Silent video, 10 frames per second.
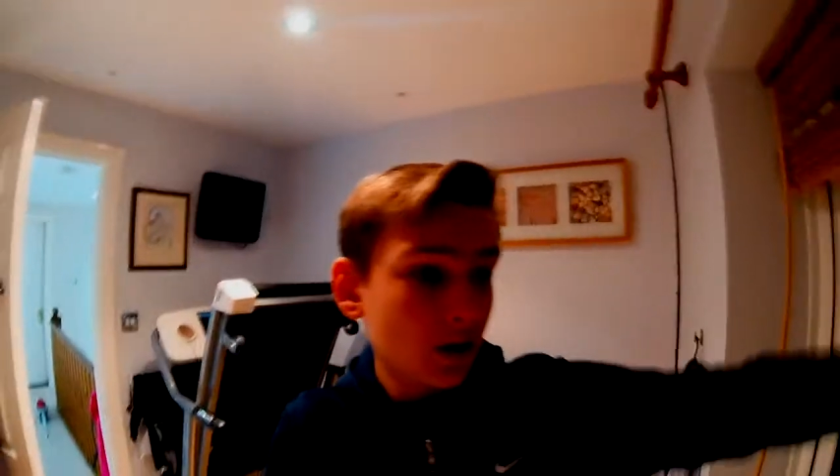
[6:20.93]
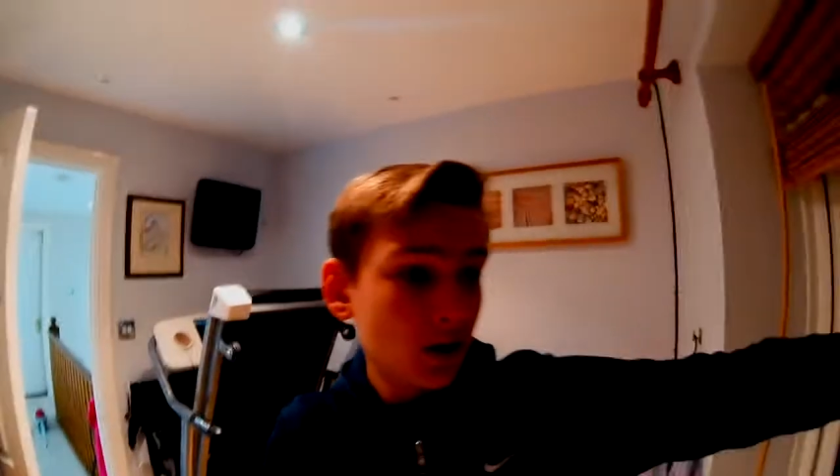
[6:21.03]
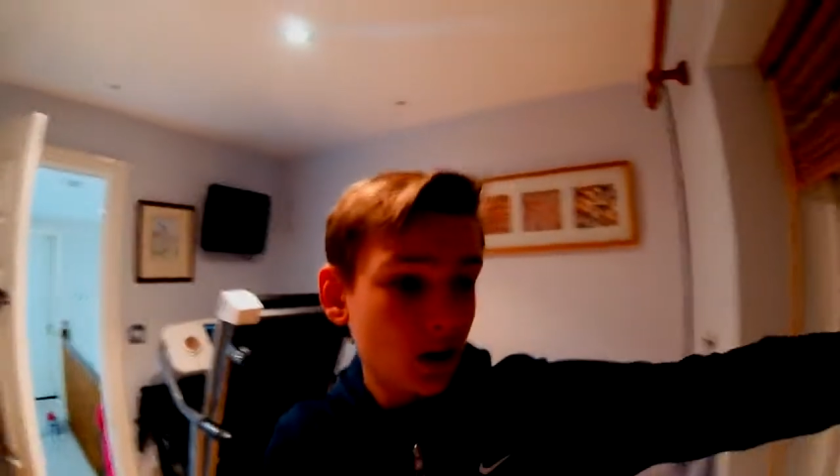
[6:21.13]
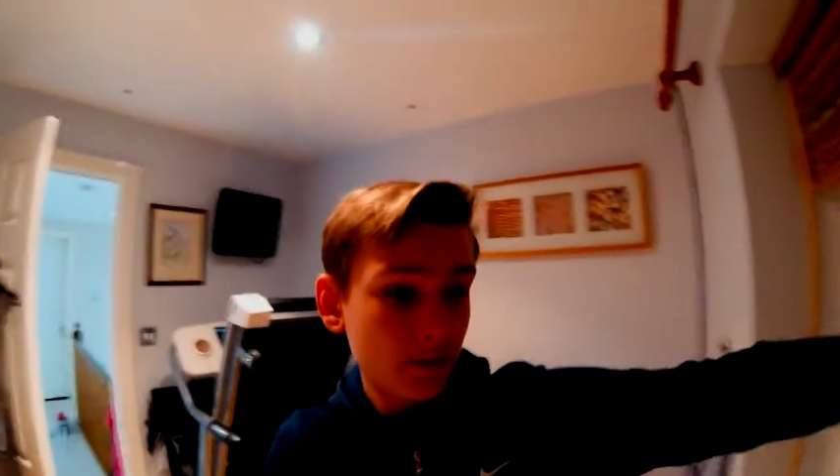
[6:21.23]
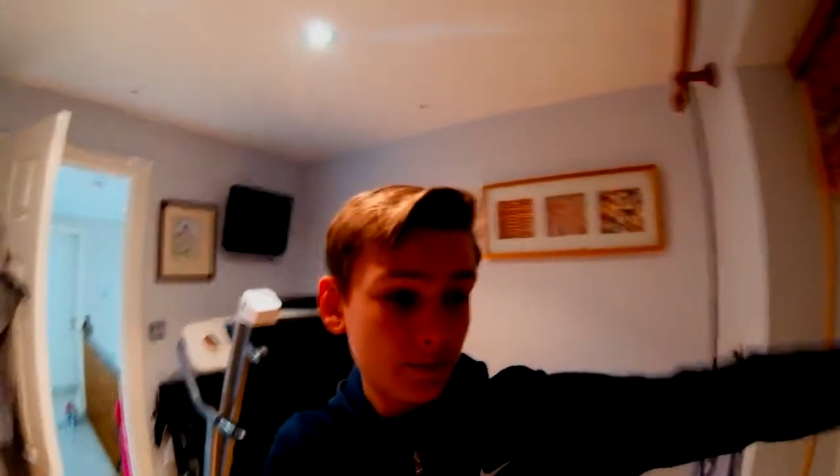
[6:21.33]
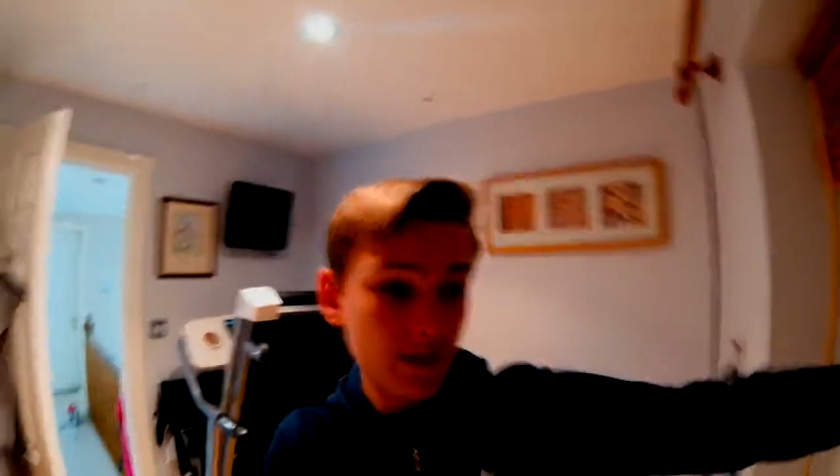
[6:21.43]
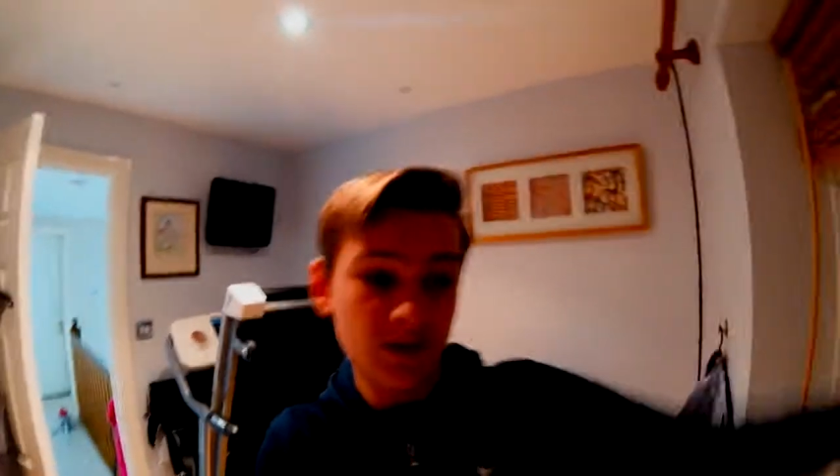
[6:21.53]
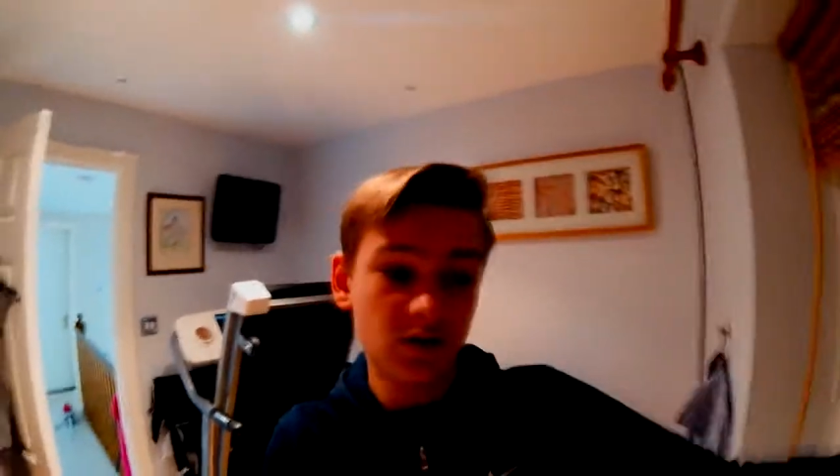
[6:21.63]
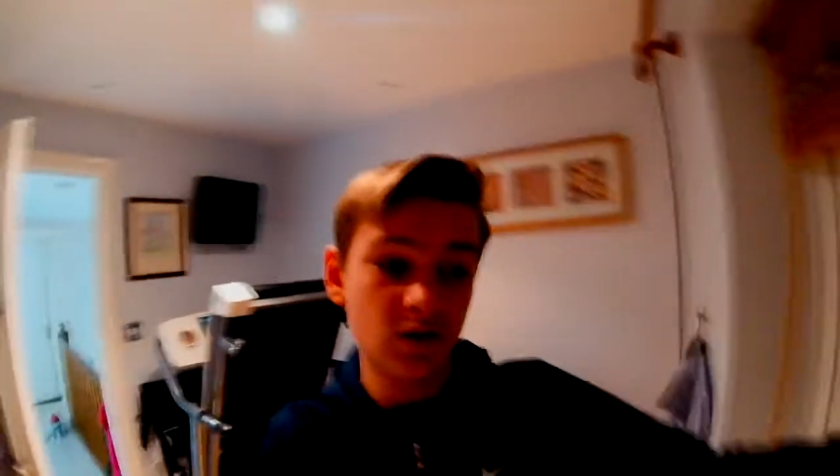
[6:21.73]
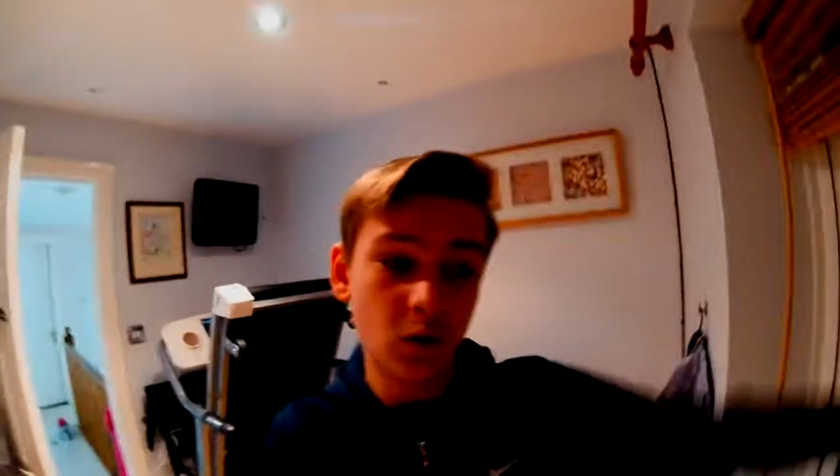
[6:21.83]
Um,
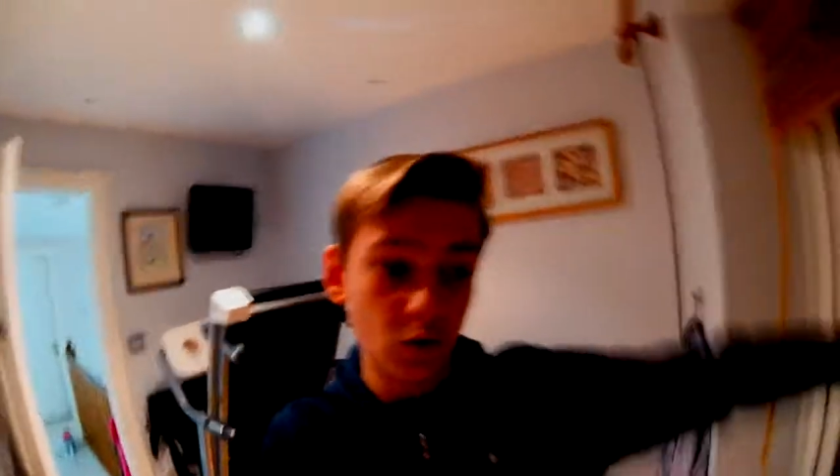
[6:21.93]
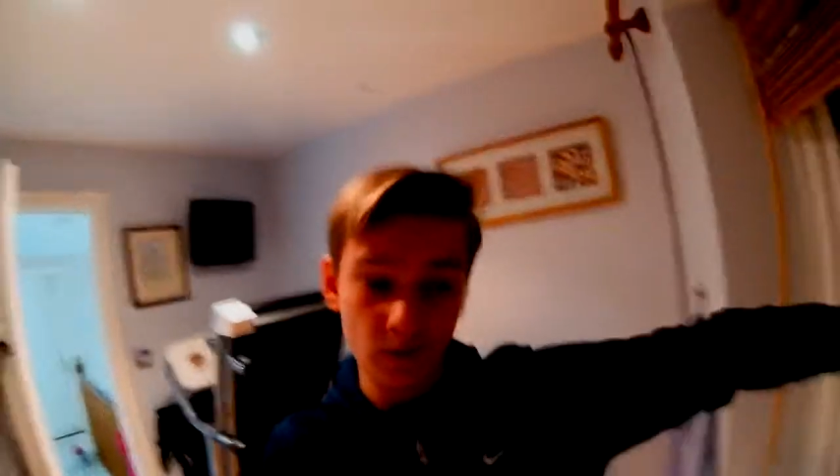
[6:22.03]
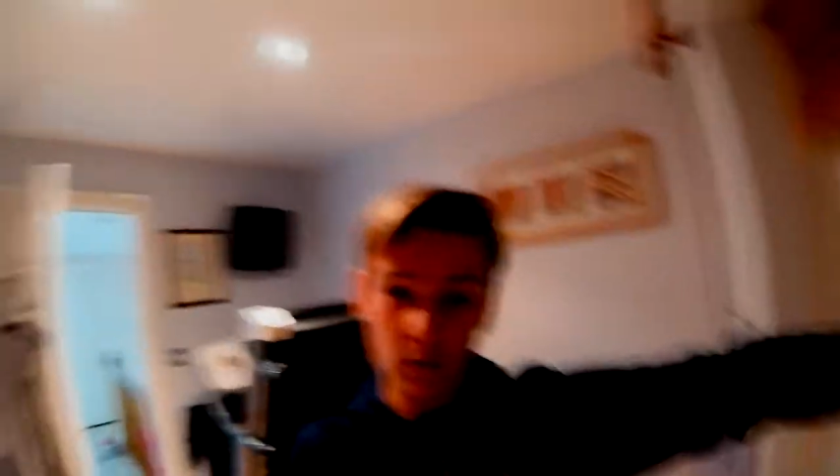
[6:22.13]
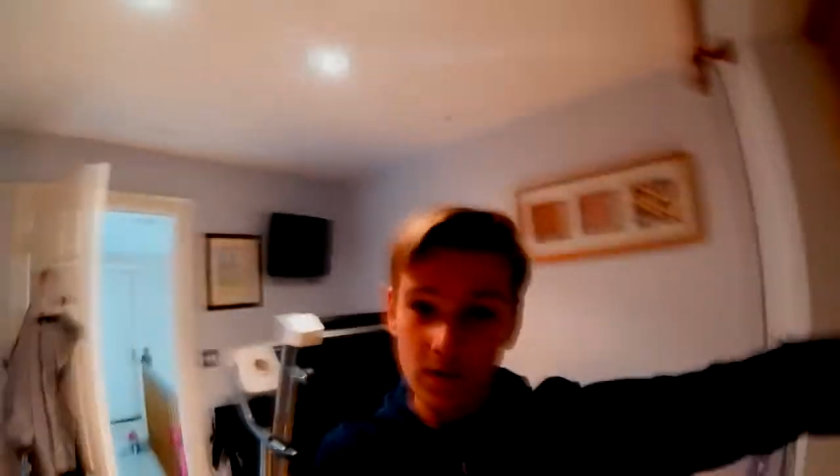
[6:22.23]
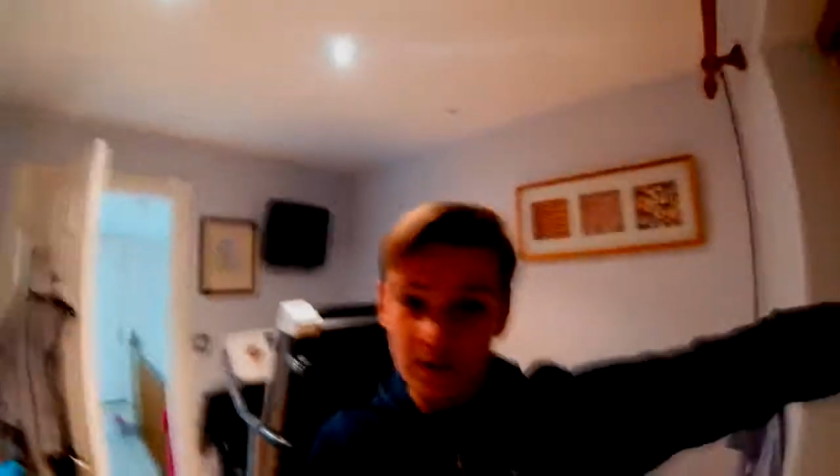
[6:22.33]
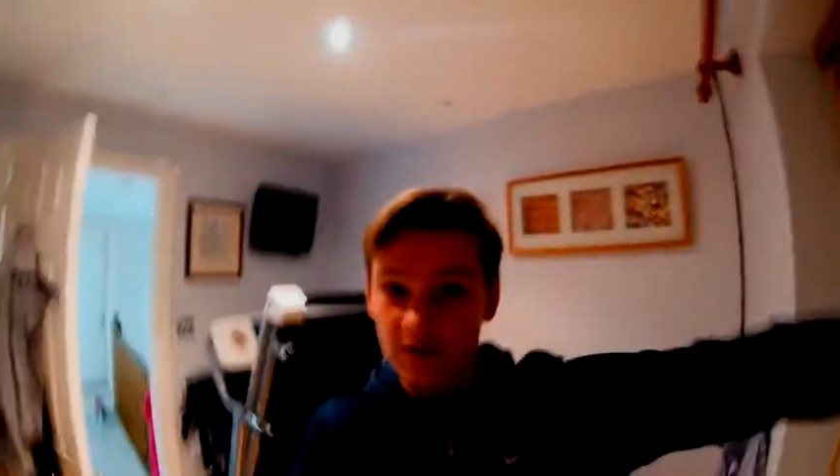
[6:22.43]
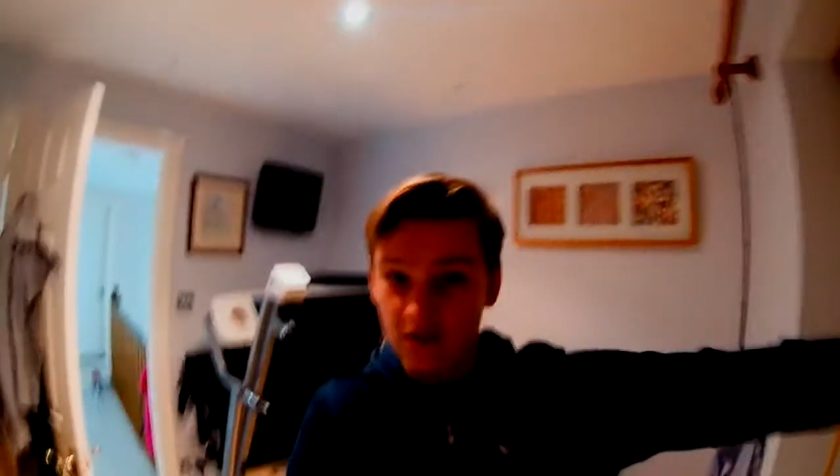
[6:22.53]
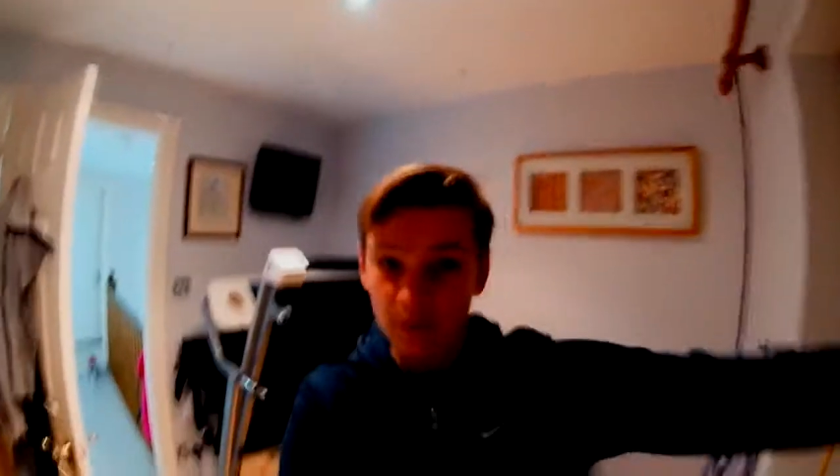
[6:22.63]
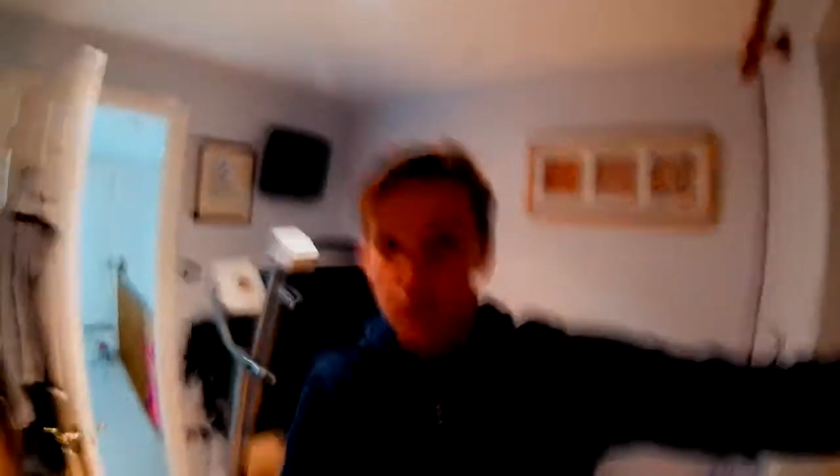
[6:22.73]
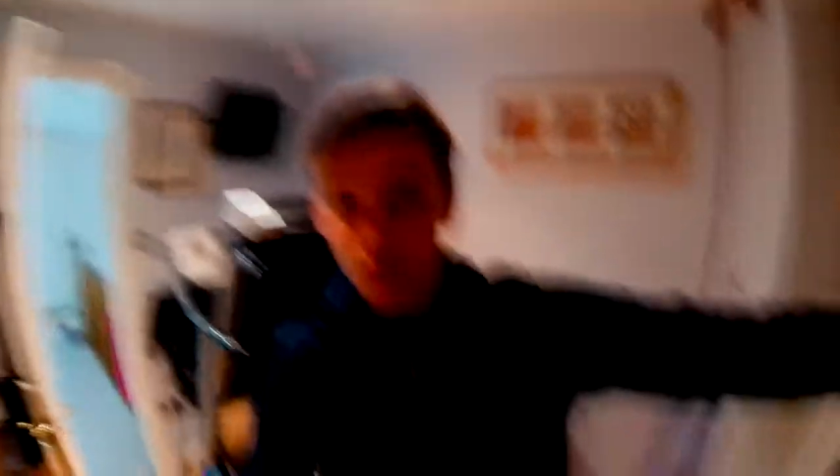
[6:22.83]
it's horrible weather
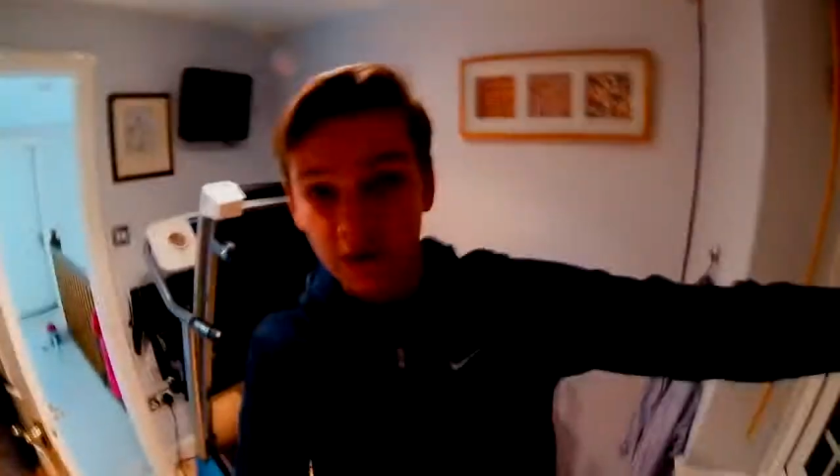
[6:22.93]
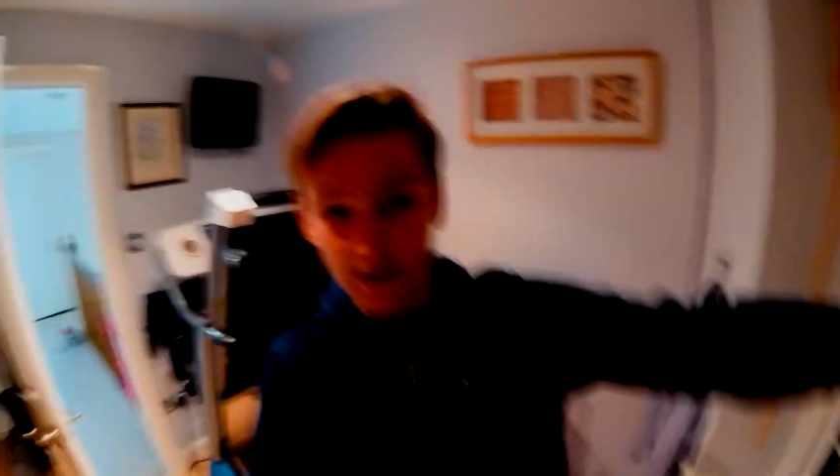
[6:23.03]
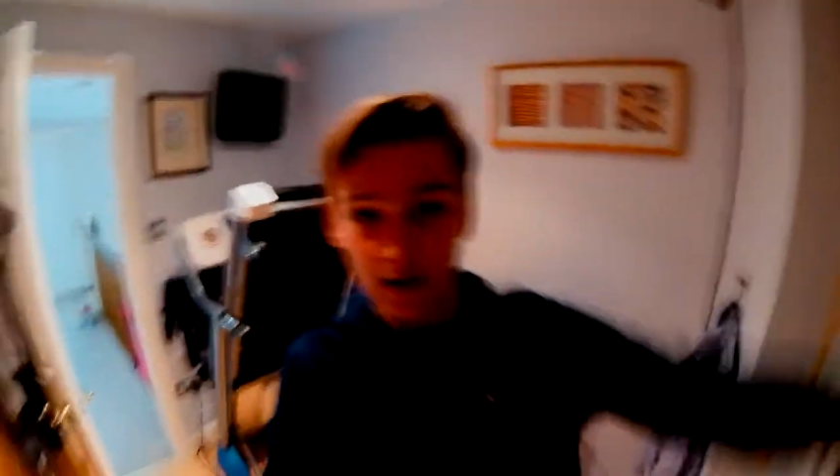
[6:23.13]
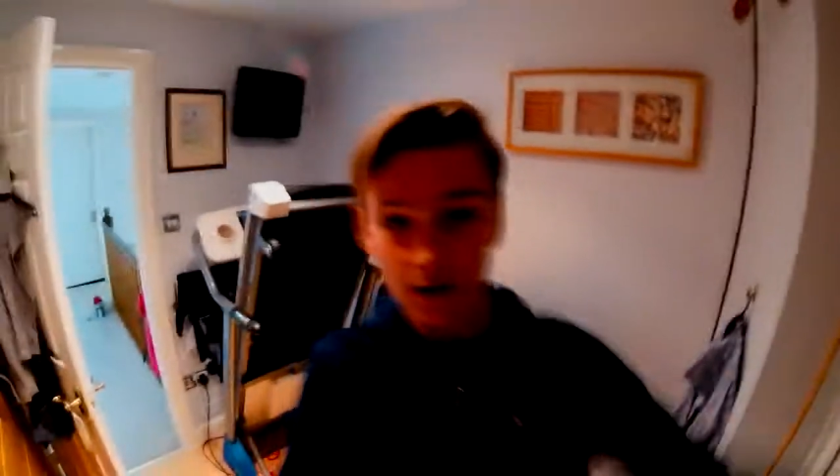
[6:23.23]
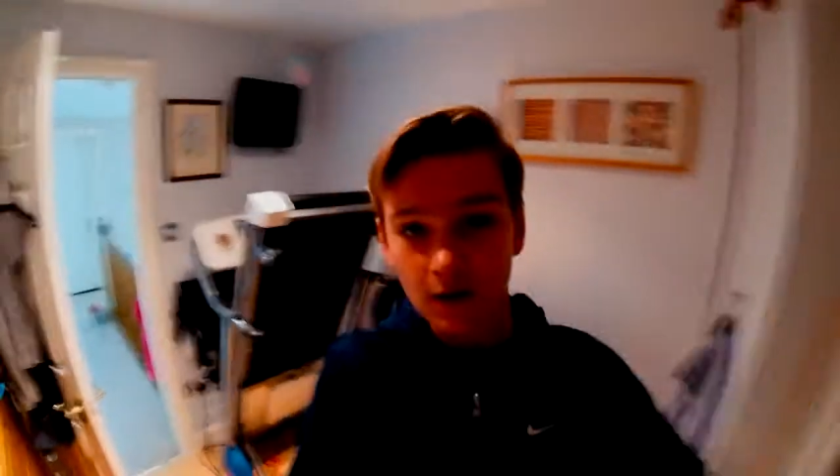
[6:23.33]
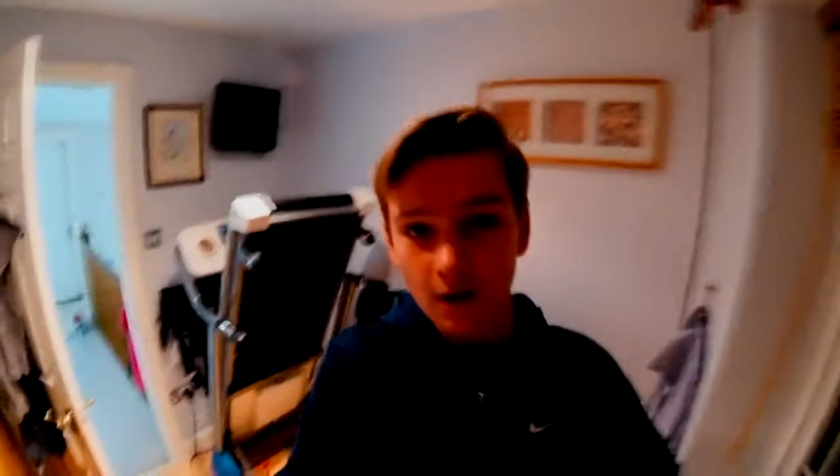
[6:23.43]
outside, pouring it down.